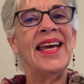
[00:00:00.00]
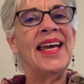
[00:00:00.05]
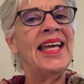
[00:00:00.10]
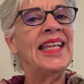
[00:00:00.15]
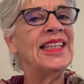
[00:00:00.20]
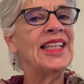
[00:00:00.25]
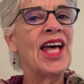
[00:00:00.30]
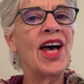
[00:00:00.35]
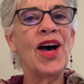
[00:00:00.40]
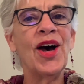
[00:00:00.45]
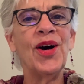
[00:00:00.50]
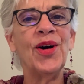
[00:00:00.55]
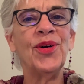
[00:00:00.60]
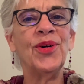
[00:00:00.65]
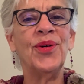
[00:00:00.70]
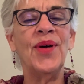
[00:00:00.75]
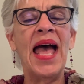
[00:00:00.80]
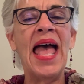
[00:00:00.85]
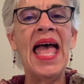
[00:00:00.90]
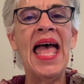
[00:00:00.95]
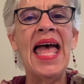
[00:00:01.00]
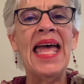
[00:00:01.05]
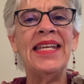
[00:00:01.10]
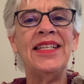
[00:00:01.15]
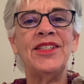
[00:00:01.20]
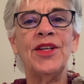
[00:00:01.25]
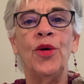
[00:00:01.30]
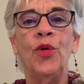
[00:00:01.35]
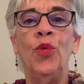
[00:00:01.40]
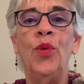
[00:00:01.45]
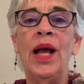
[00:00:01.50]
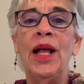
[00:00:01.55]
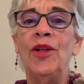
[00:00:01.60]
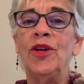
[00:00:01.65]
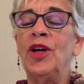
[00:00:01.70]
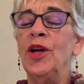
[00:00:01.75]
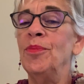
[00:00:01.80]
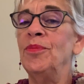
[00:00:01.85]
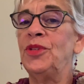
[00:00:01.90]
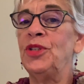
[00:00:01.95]
Hello, and
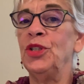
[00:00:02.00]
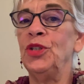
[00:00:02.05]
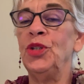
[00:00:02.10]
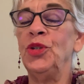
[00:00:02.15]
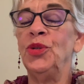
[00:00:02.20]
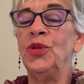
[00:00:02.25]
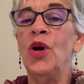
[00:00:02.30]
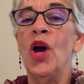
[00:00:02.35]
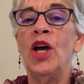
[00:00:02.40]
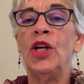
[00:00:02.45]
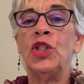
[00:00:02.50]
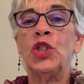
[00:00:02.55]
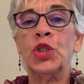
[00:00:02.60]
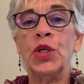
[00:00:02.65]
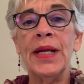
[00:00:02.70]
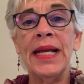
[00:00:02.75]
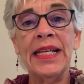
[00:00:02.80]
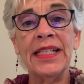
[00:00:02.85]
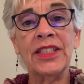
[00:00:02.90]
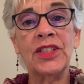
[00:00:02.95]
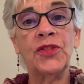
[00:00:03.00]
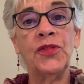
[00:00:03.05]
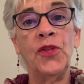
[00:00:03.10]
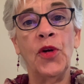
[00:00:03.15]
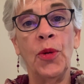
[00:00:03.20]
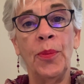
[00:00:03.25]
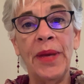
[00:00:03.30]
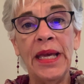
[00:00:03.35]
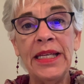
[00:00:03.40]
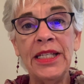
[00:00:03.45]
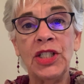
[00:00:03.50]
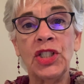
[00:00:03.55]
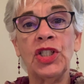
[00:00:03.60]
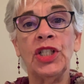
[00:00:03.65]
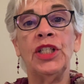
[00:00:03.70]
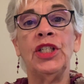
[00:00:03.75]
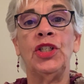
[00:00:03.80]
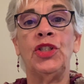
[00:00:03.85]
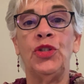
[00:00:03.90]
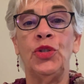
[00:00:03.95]
welcome to
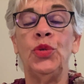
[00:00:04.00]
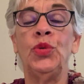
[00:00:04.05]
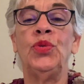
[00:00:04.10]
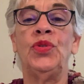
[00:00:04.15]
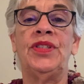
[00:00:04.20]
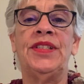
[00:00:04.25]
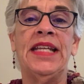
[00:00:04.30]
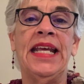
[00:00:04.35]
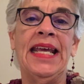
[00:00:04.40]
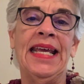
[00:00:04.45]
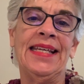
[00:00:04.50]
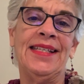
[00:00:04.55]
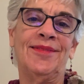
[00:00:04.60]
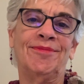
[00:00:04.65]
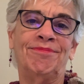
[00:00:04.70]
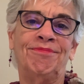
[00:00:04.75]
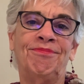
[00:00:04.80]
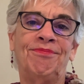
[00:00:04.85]
Transformation Tuesday.